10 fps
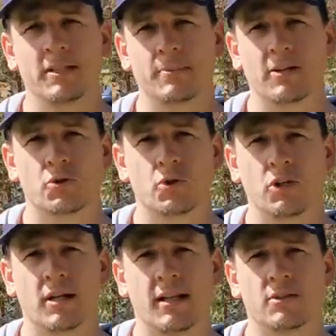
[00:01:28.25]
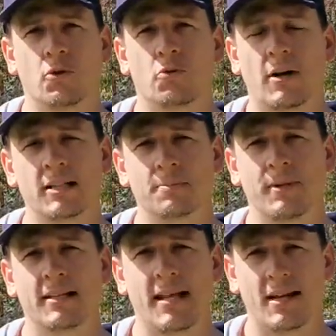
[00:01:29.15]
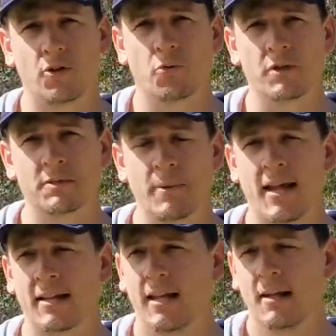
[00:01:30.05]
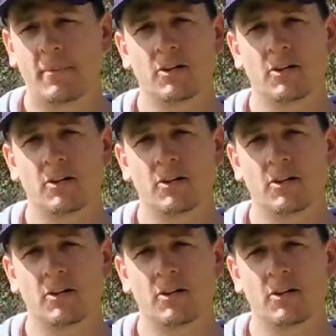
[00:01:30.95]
please make sure you collect your race plate and your wristband.